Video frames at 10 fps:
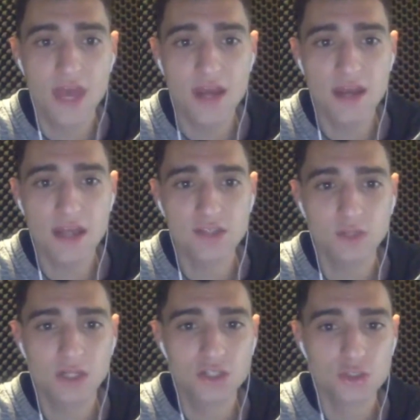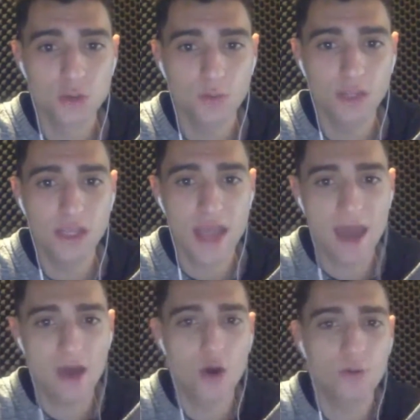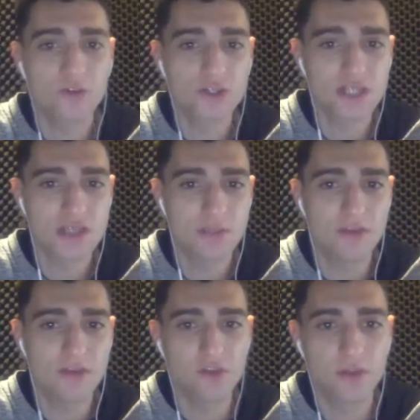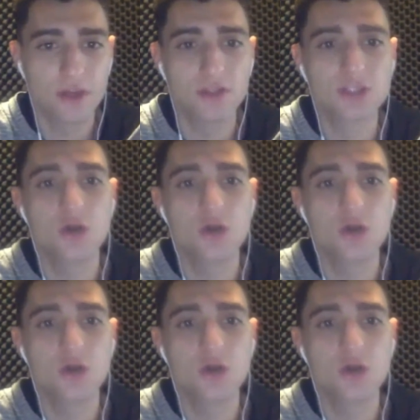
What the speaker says: Then next week, short week at home versus the Buffalo Bills.